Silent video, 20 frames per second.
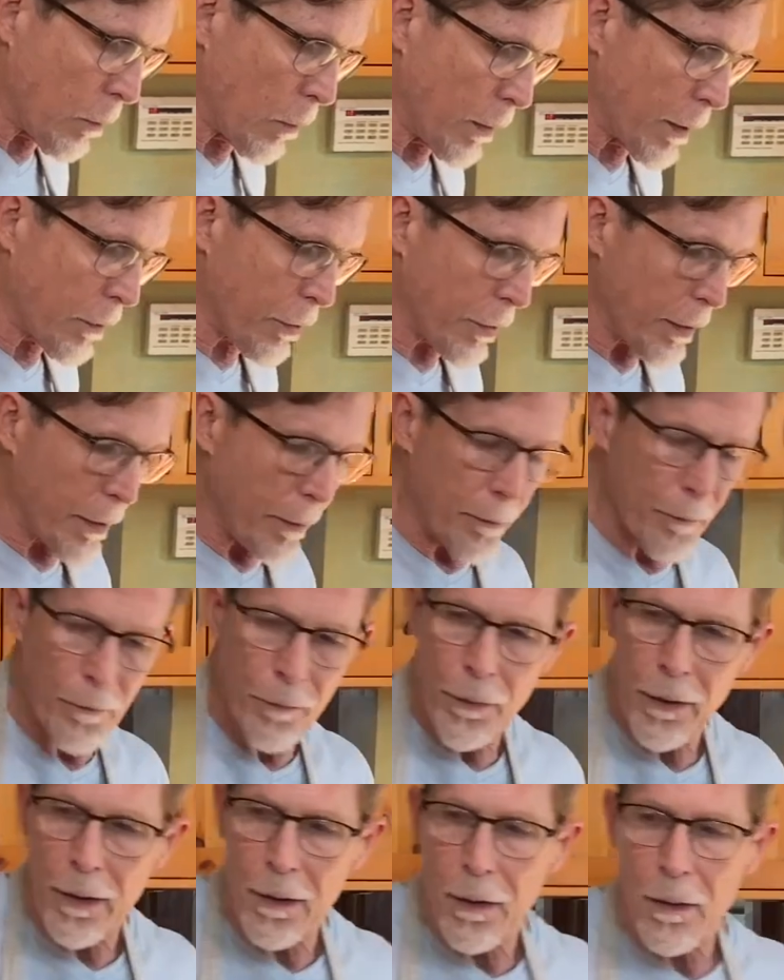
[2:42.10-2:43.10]
with them.
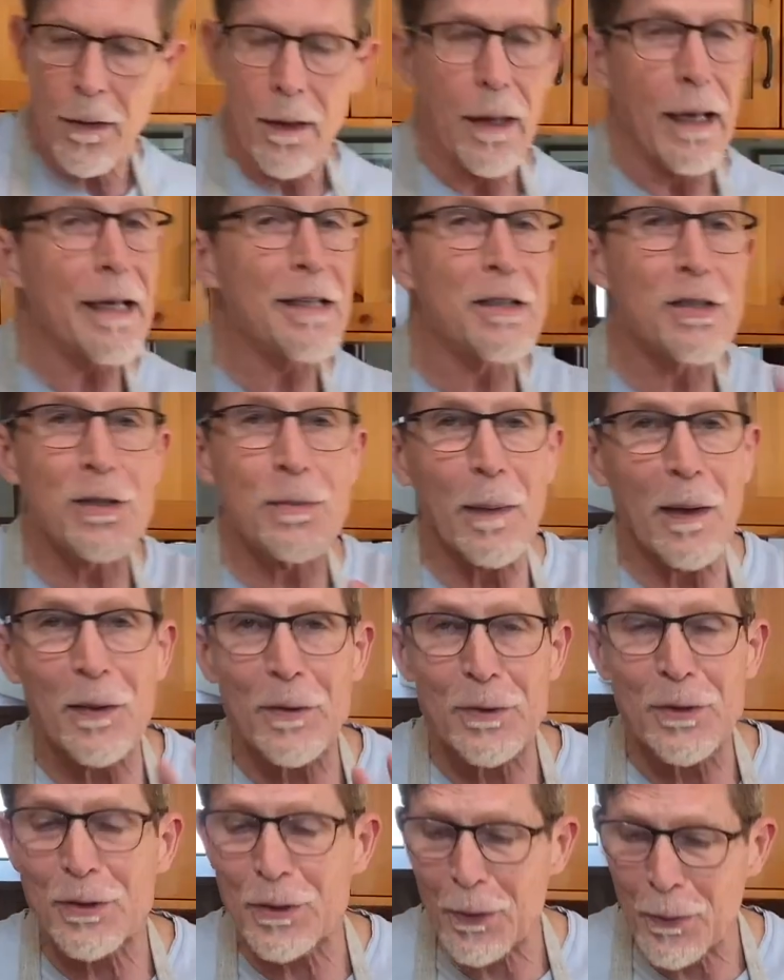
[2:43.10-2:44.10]
It smells
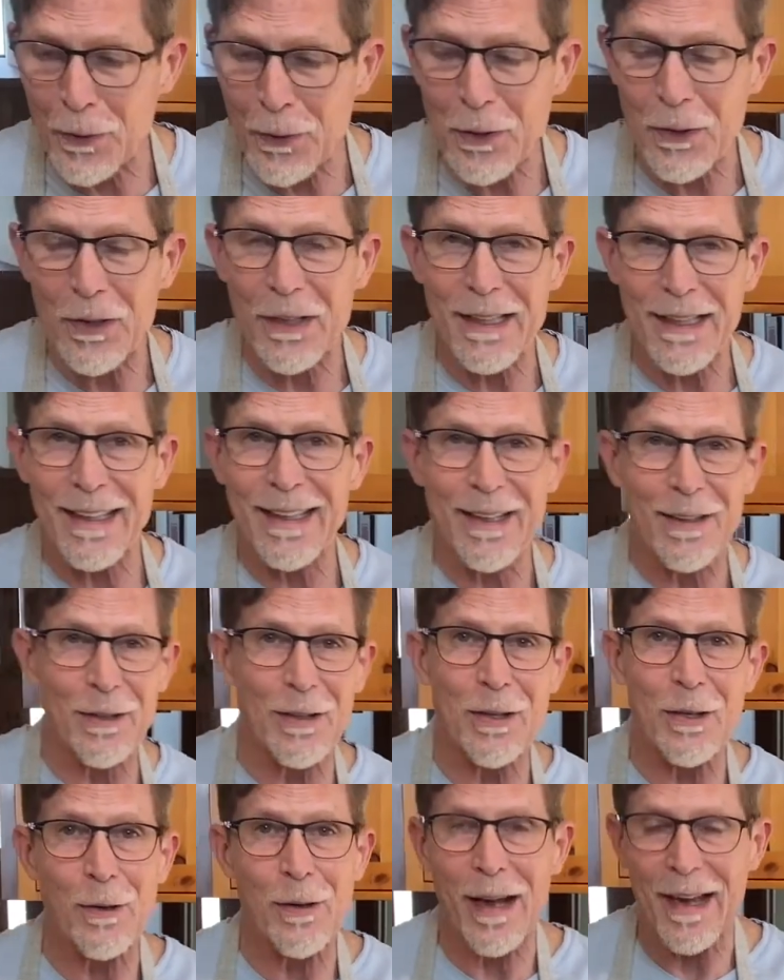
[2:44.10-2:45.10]
so good in here.
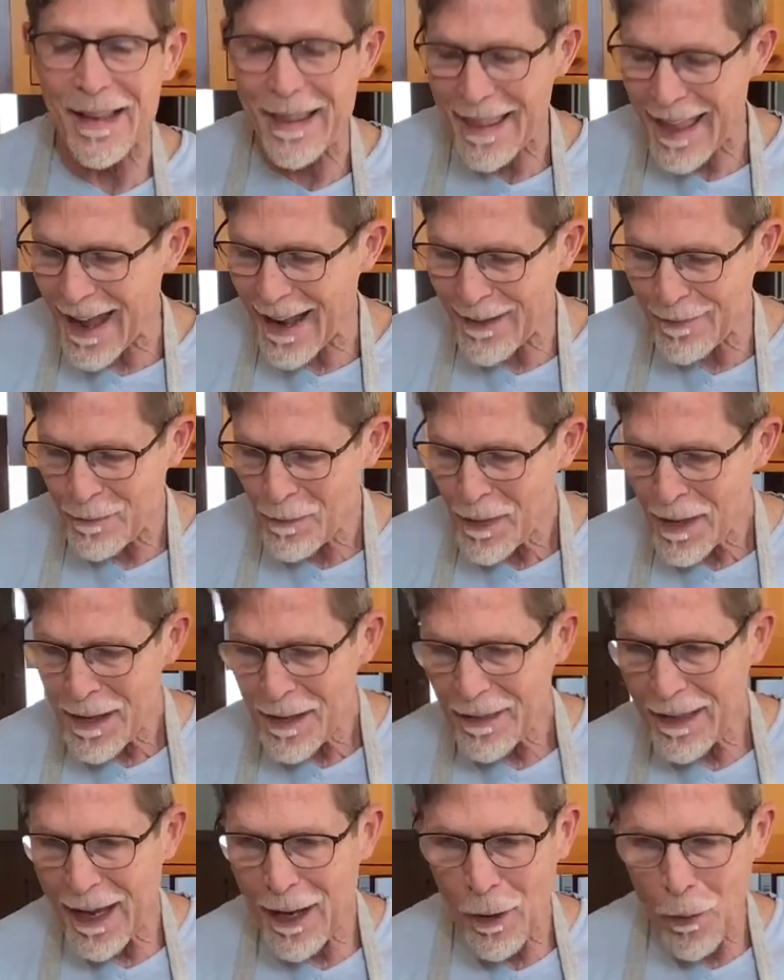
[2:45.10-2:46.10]
You get that
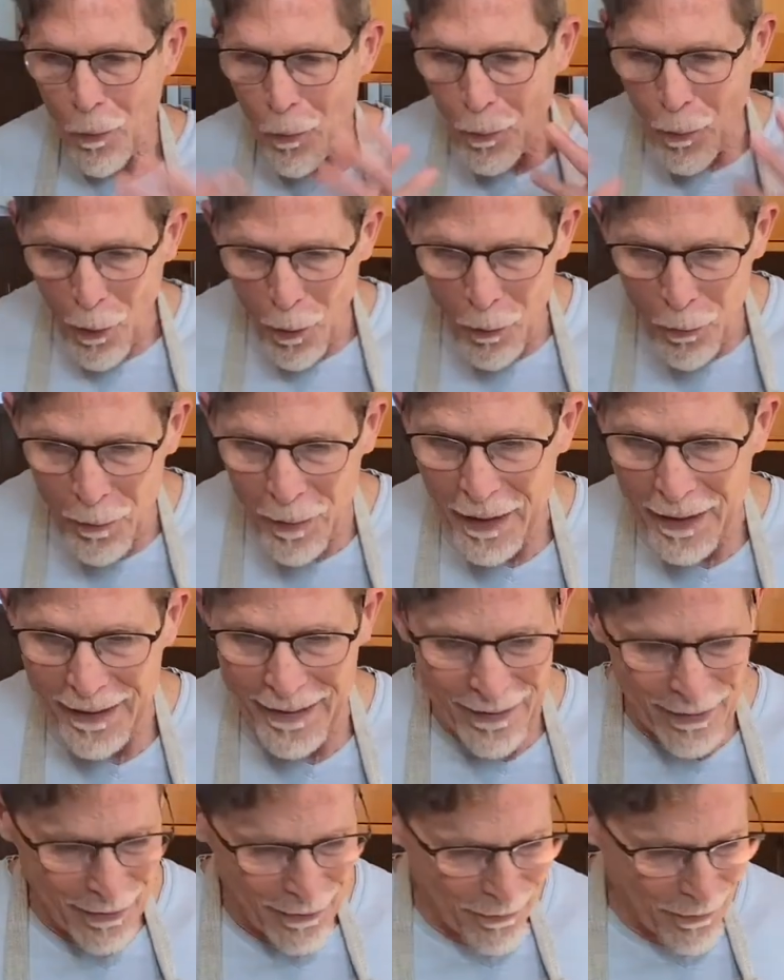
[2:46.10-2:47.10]
aroma
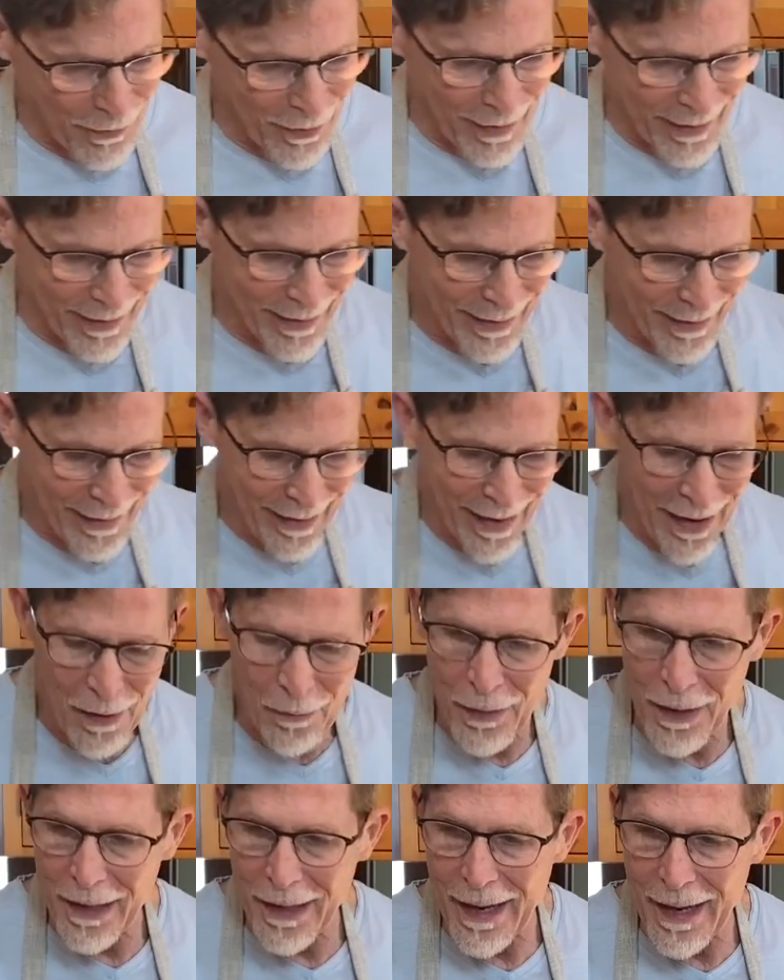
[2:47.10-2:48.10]
of the
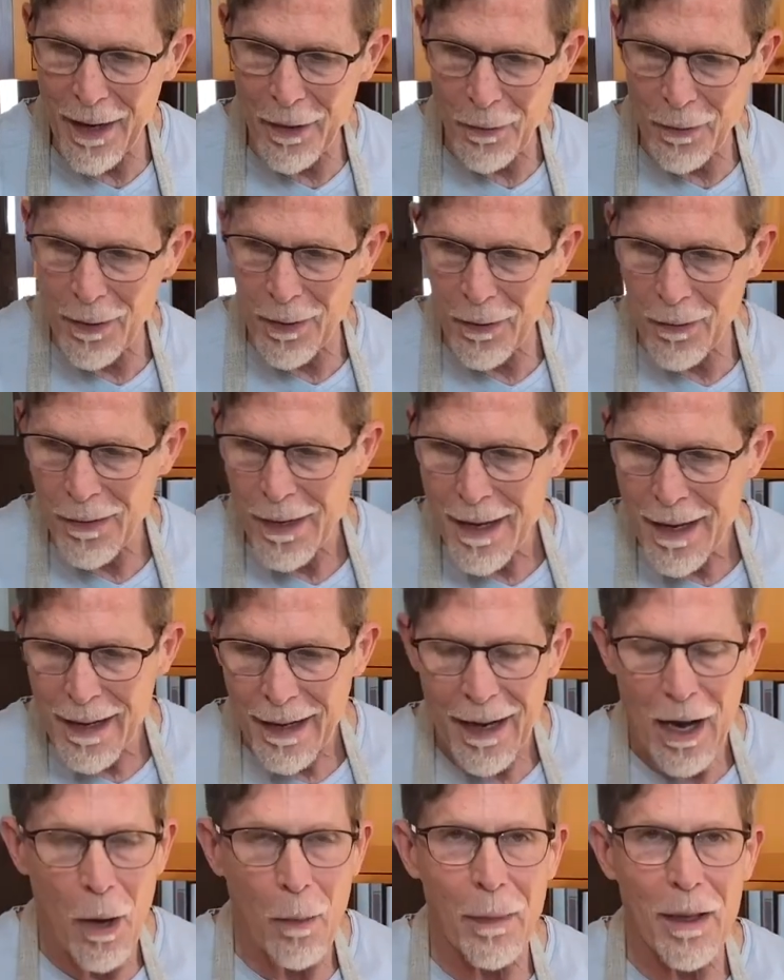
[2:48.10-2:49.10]
habanero
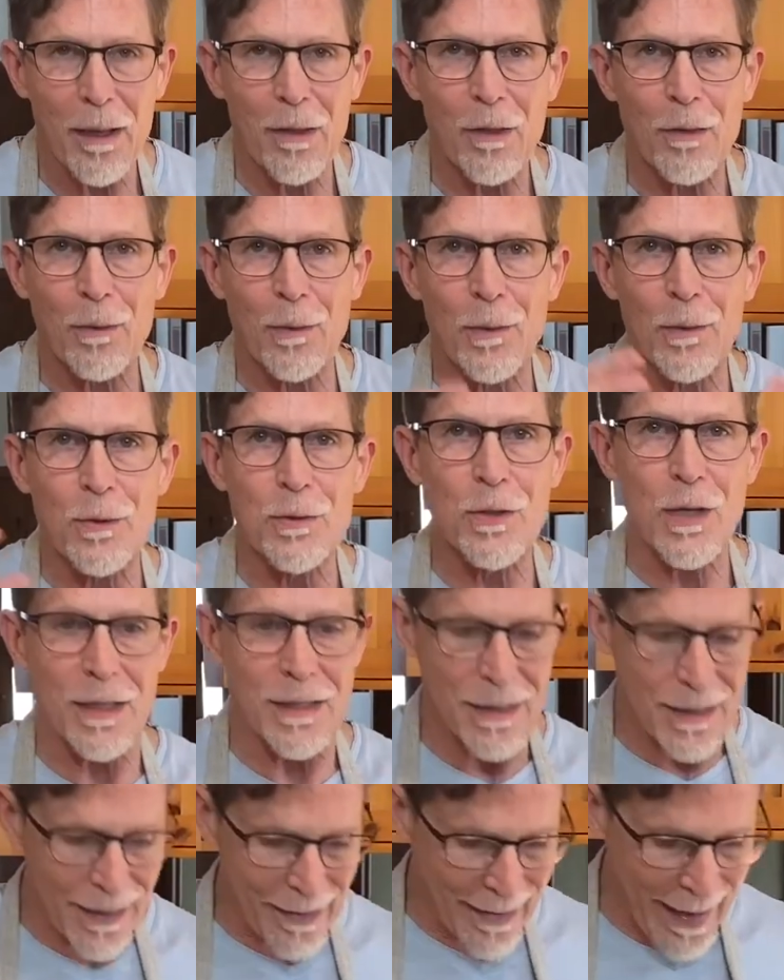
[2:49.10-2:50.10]
coming through just
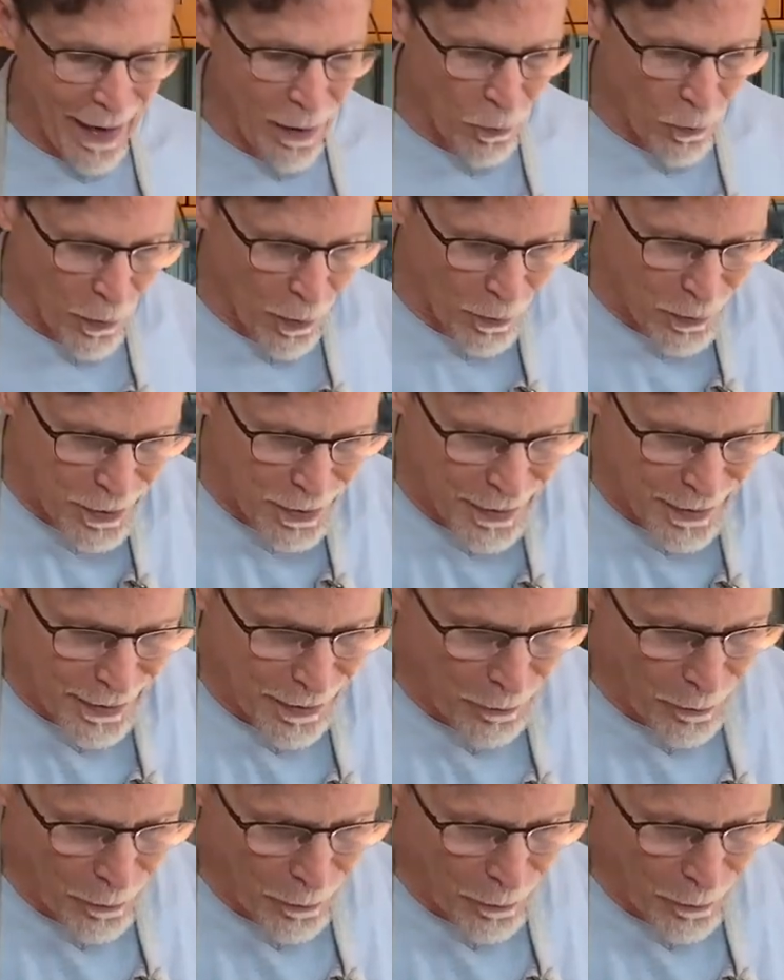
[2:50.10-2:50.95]
in that roasting